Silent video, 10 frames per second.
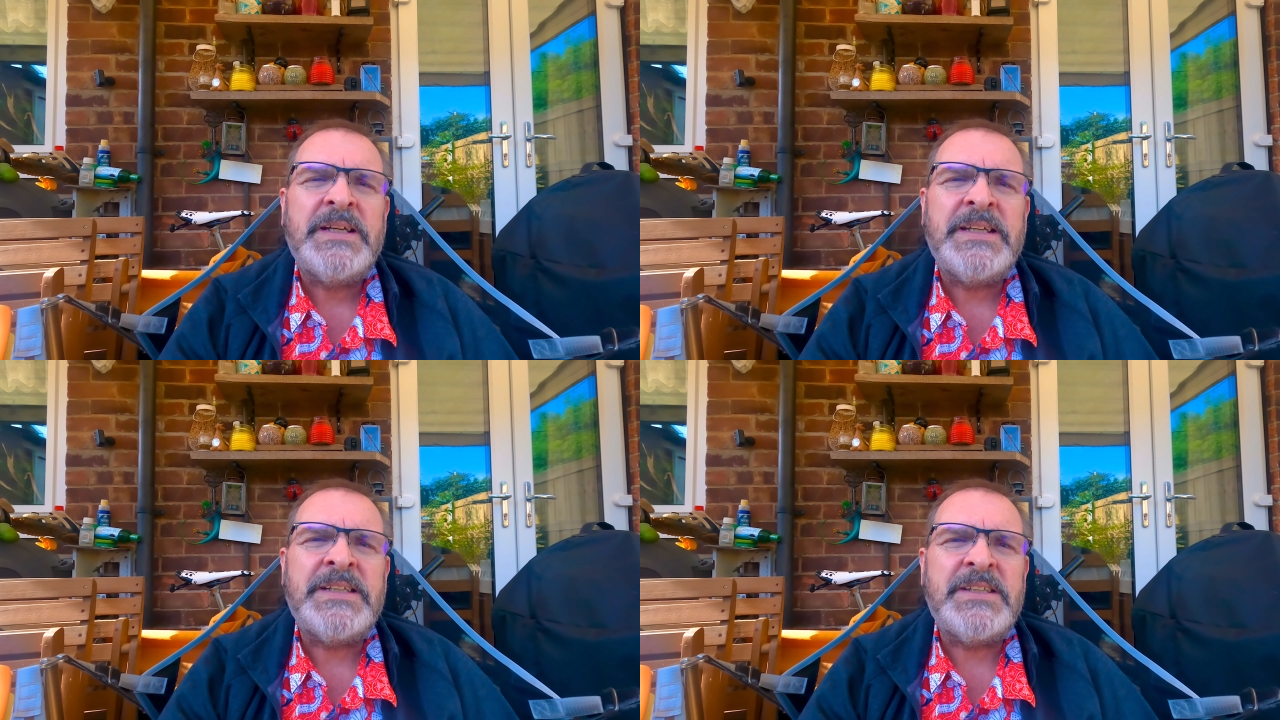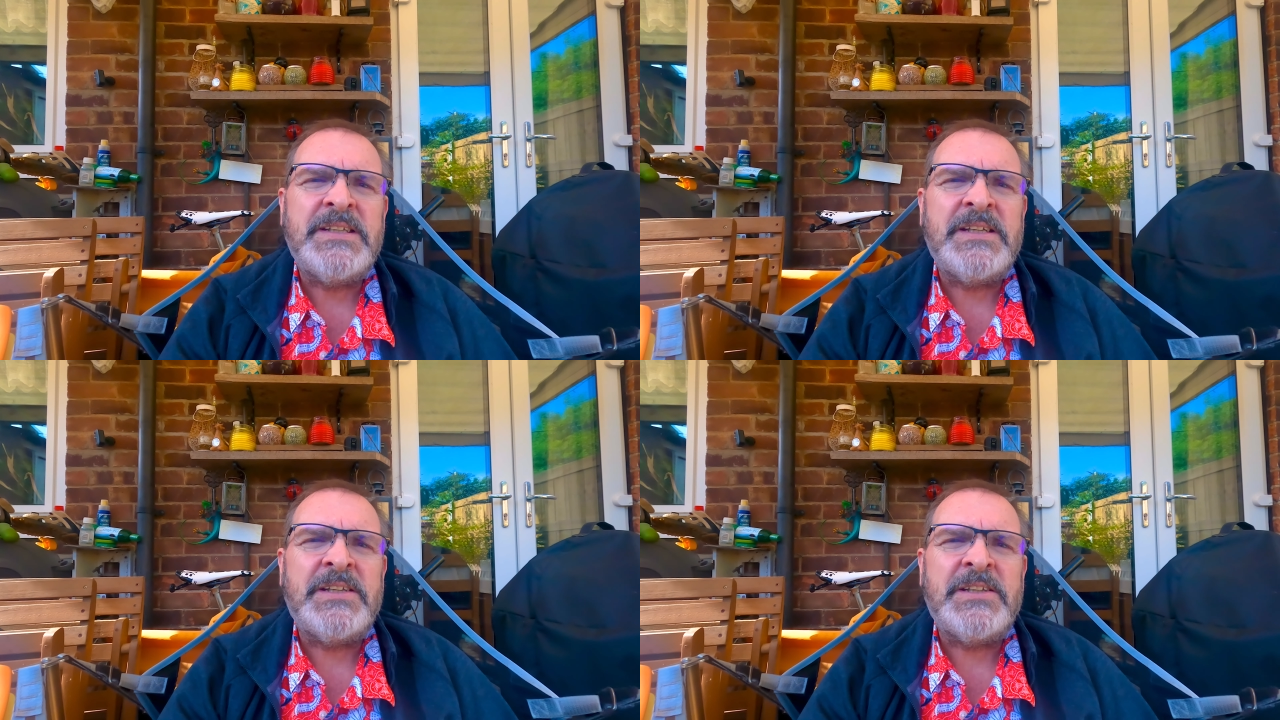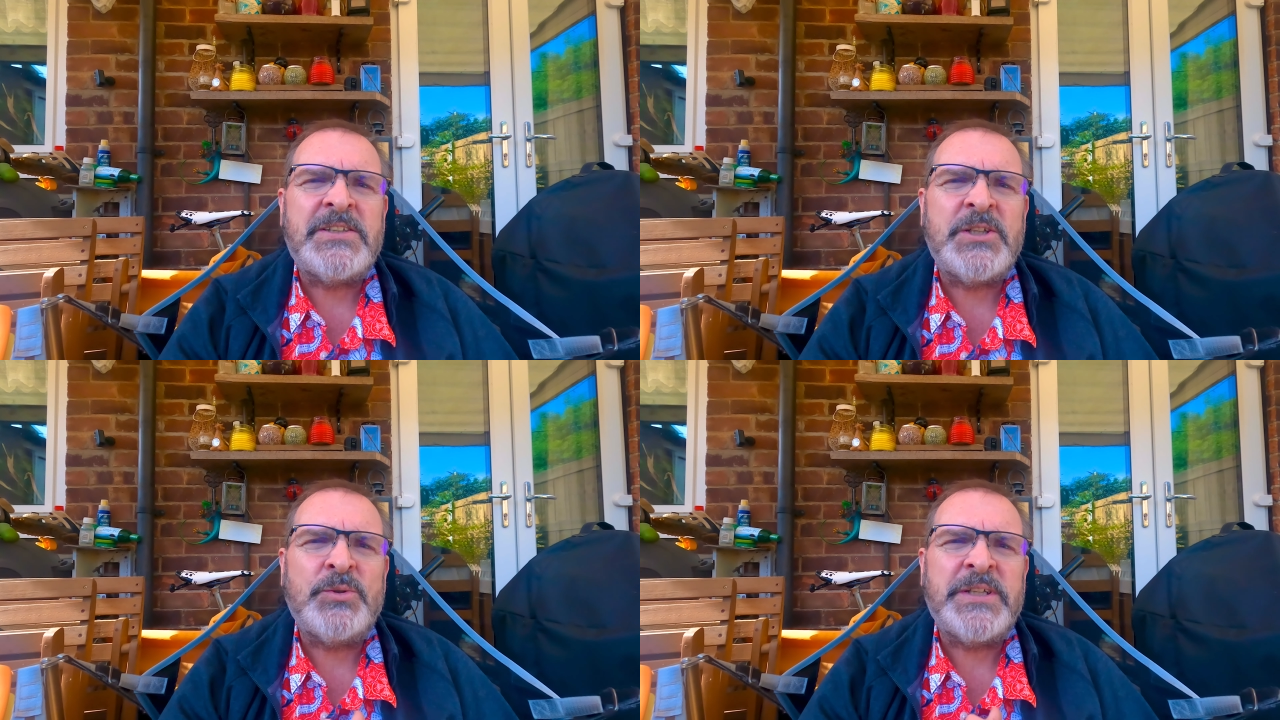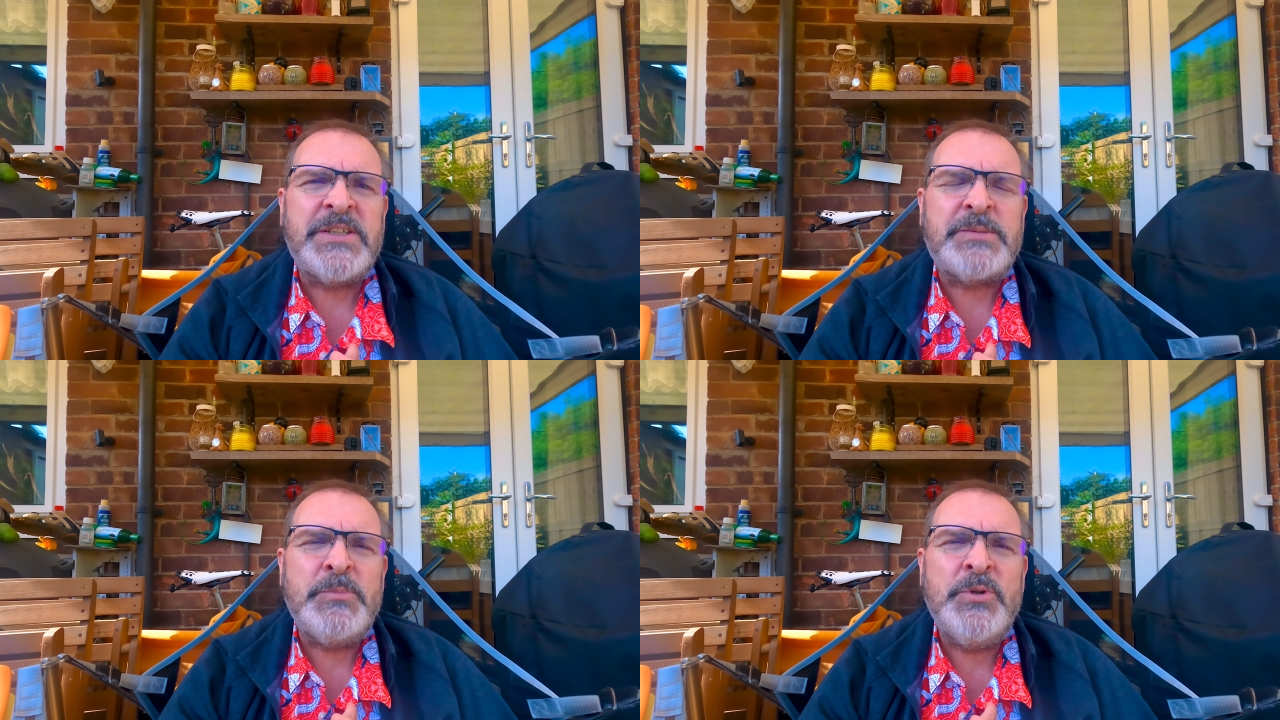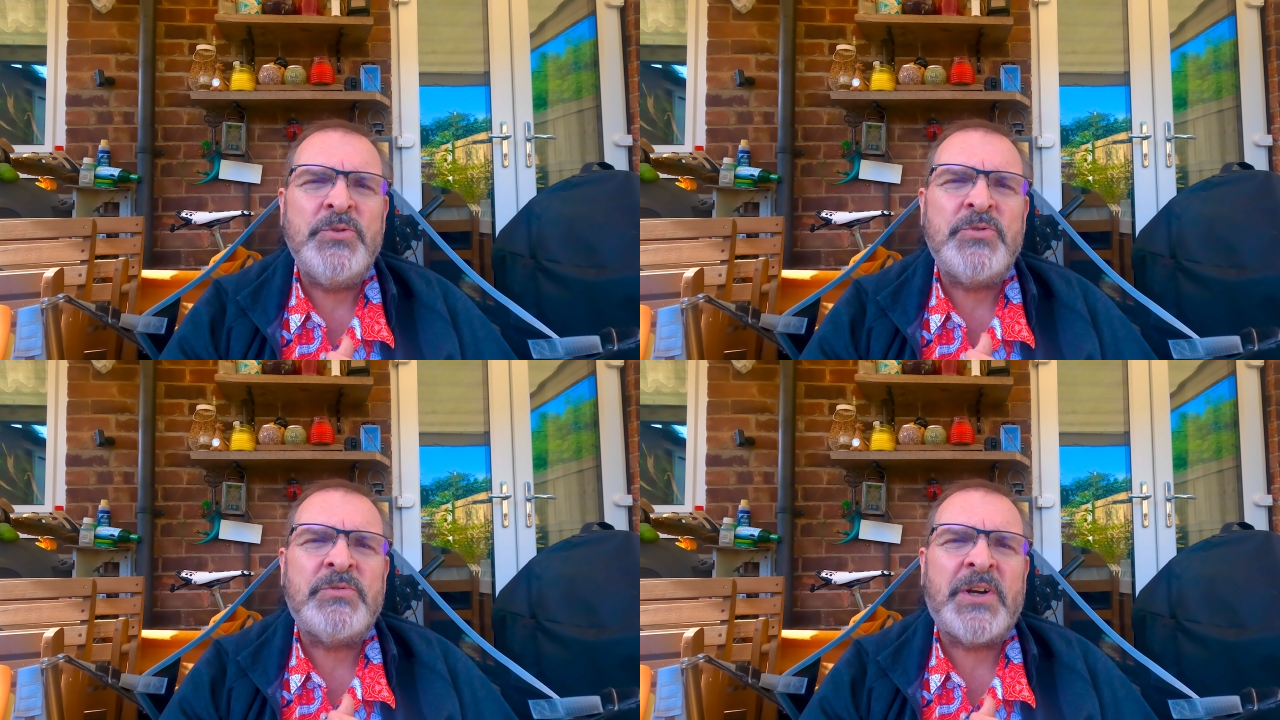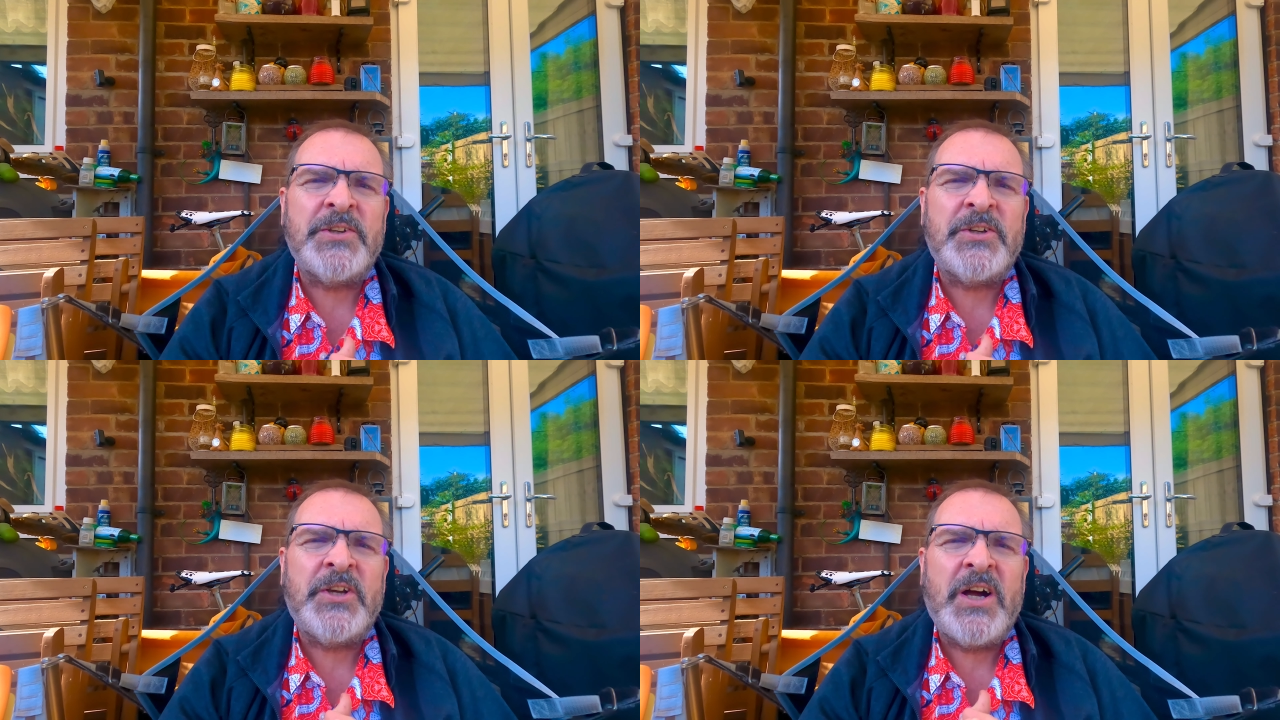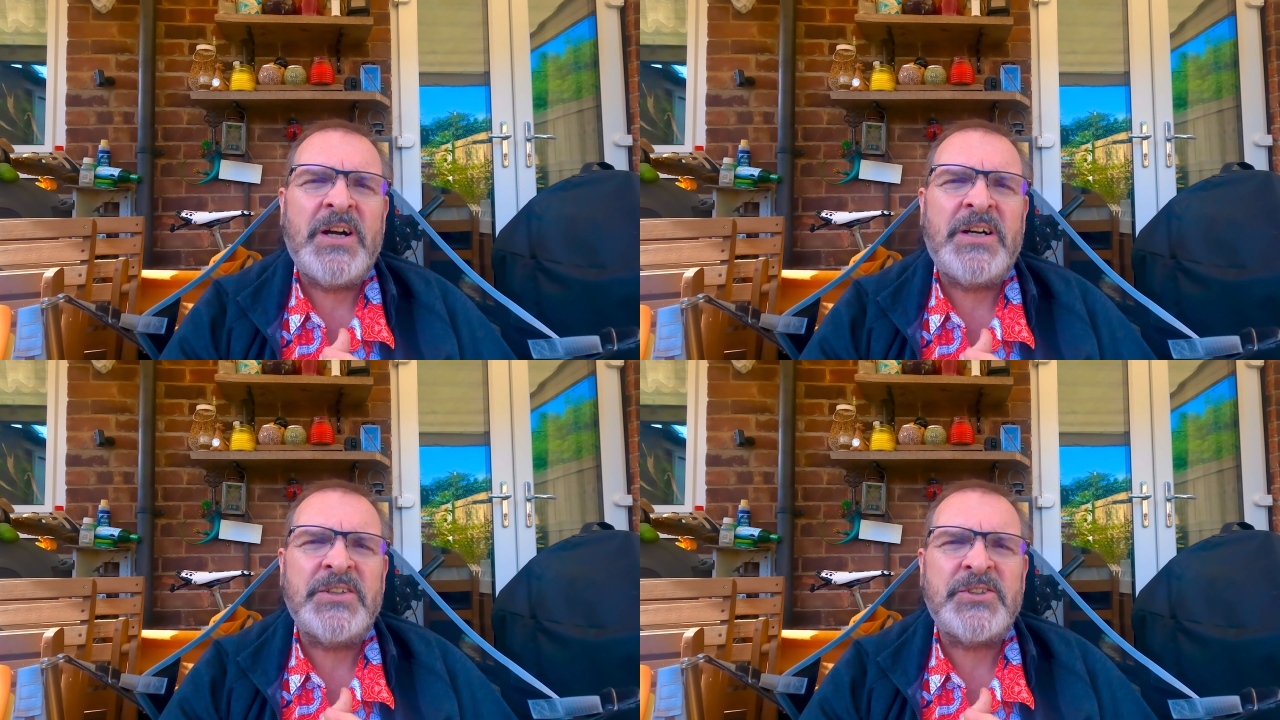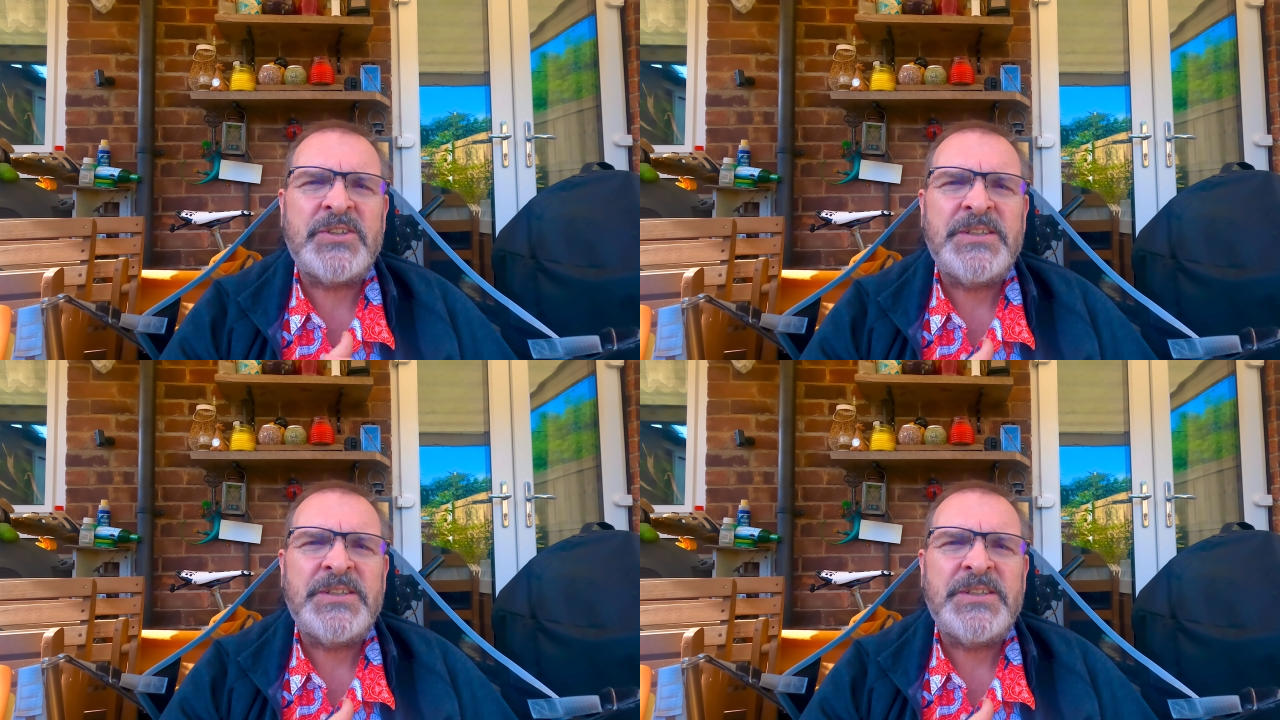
it's silky smooth rather than the harsh